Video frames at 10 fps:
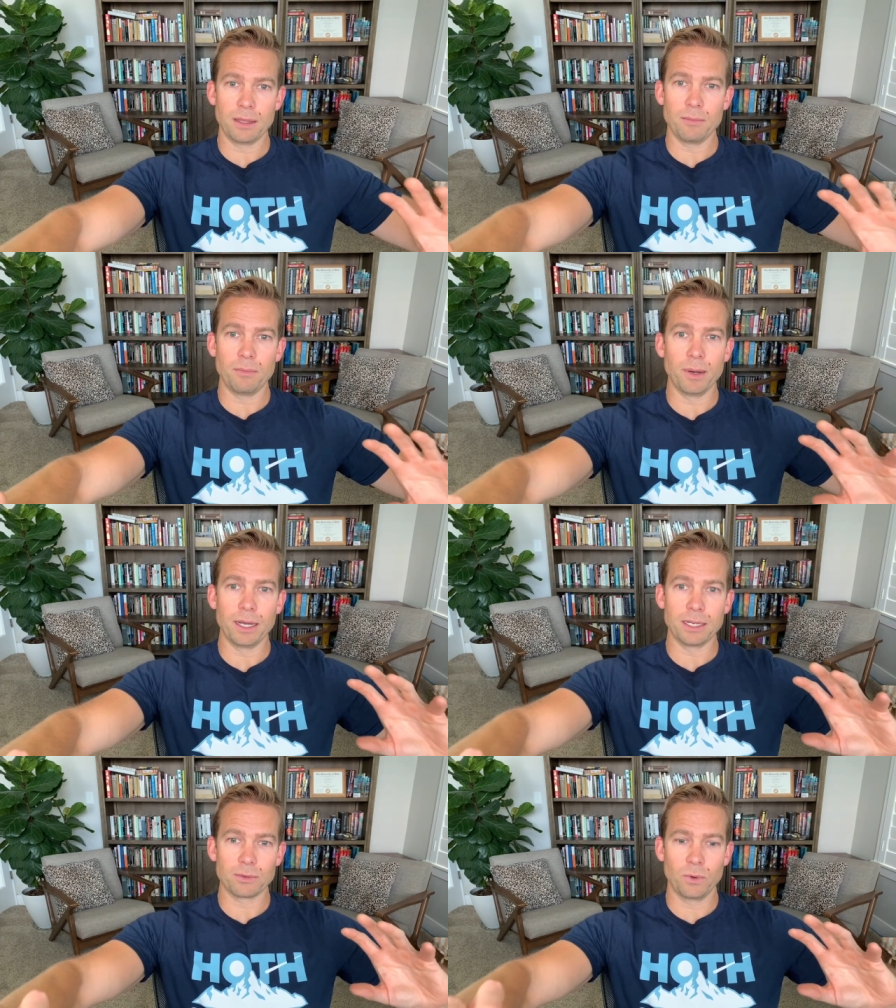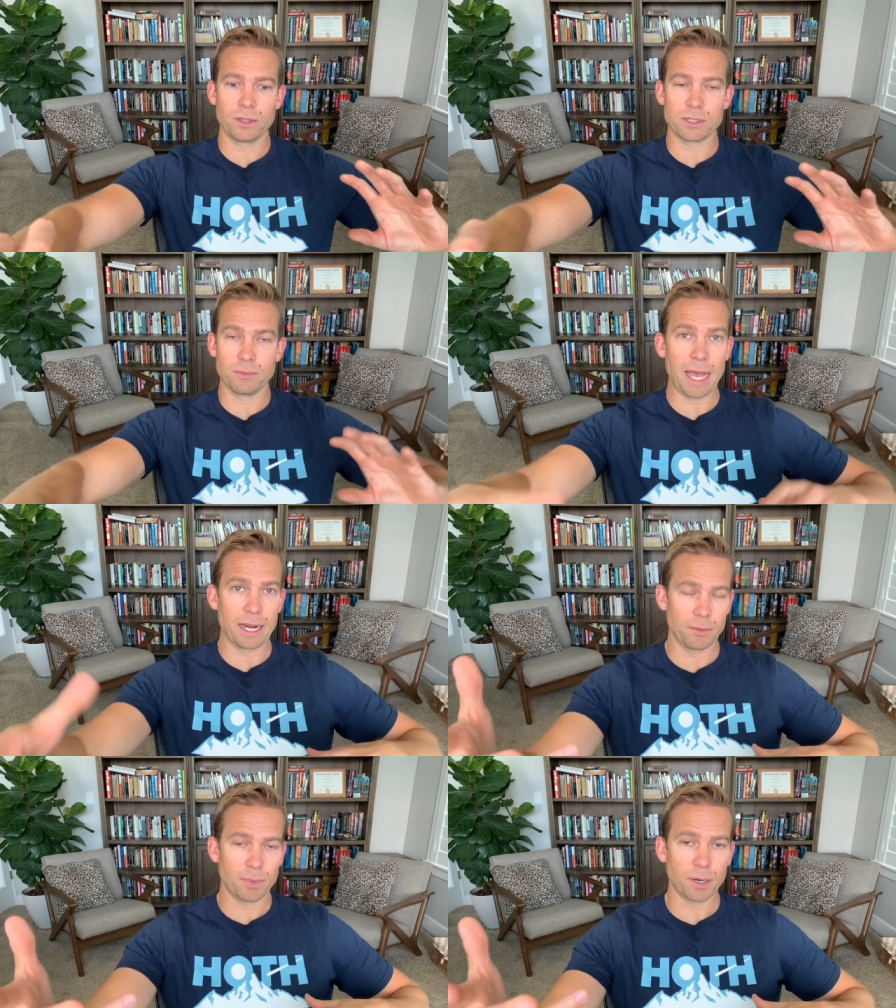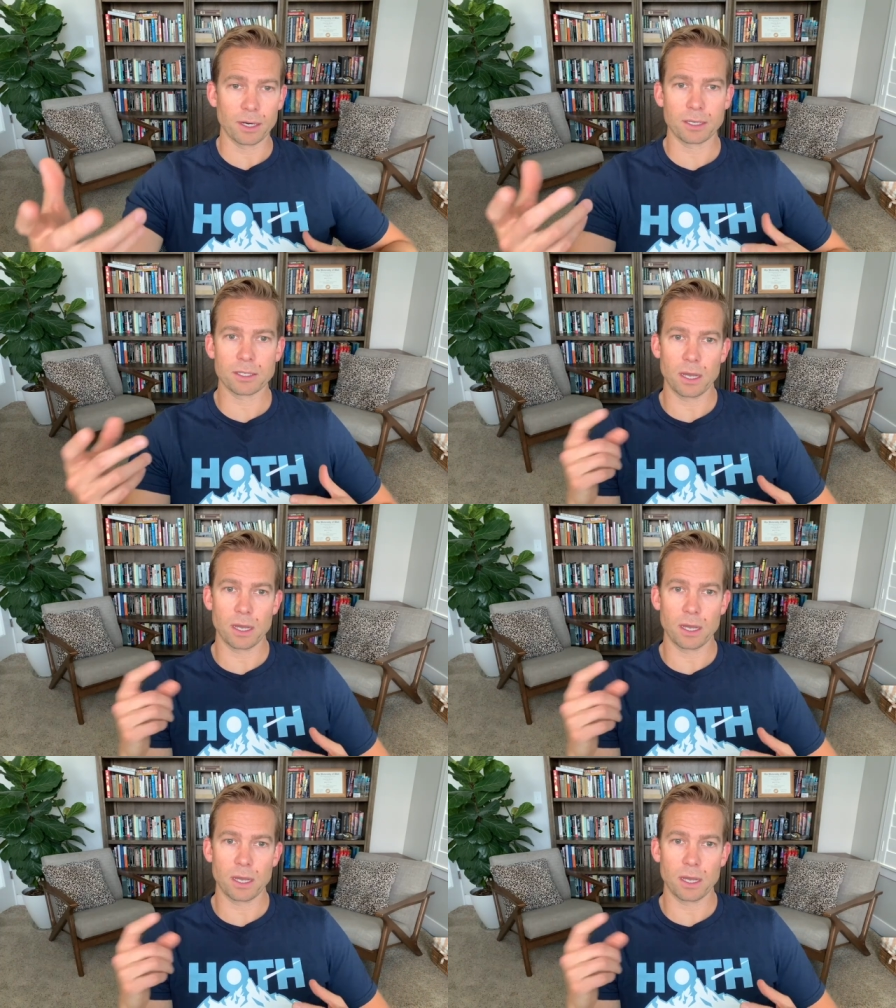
But with some added perks.